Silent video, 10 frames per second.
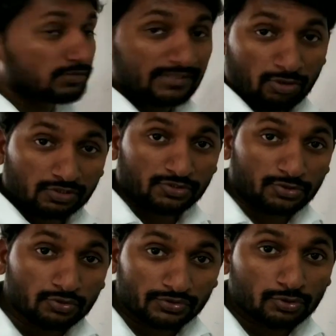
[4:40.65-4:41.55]
They're also
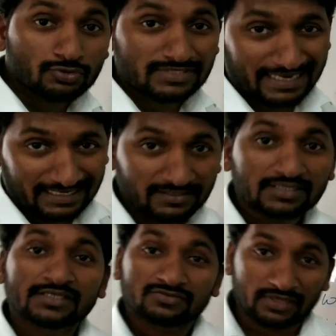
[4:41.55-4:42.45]
used in
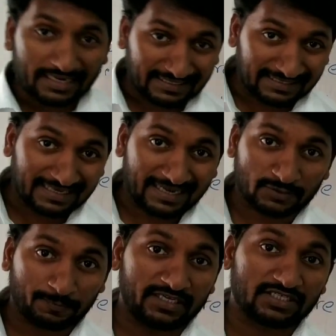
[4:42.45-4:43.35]
direct, indirect
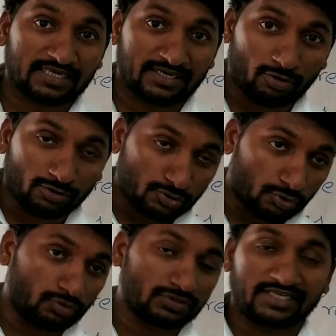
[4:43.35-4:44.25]
speech and
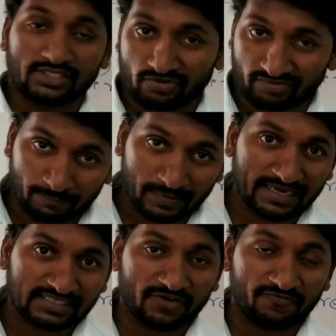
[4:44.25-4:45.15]
also degrees of comparison,